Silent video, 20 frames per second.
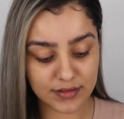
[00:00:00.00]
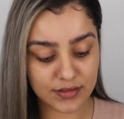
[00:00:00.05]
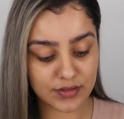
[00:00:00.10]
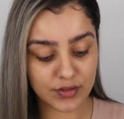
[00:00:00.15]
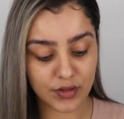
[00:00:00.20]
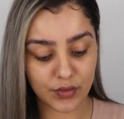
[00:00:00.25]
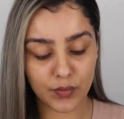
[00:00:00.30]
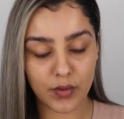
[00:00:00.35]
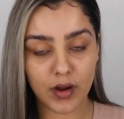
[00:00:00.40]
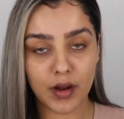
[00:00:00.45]

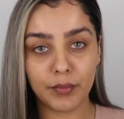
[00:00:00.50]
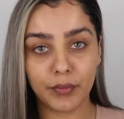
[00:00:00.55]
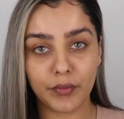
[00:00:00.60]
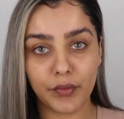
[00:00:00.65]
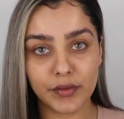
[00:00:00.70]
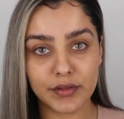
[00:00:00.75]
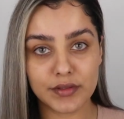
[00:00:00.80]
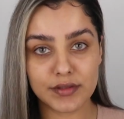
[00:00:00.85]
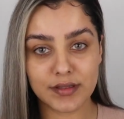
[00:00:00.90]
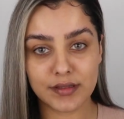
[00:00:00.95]
so what I'm
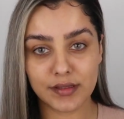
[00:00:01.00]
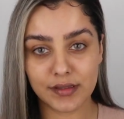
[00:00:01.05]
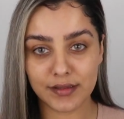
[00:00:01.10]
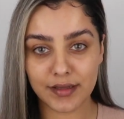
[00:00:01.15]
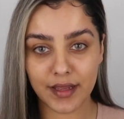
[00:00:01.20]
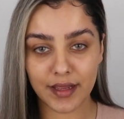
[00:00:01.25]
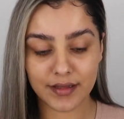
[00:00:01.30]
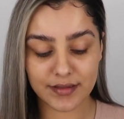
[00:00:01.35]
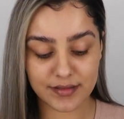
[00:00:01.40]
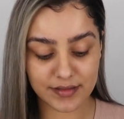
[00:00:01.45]
going to do
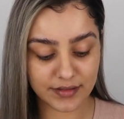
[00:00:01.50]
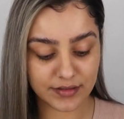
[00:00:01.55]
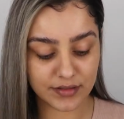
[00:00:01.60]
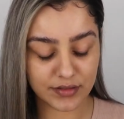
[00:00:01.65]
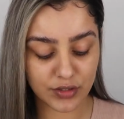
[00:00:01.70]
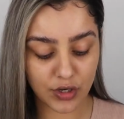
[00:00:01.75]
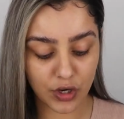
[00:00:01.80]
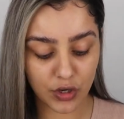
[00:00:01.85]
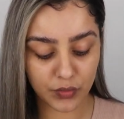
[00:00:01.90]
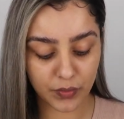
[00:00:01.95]
next
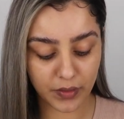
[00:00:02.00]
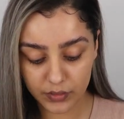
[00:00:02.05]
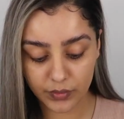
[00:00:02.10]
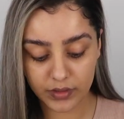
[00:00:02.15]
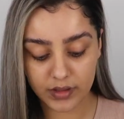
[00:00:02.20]
is go in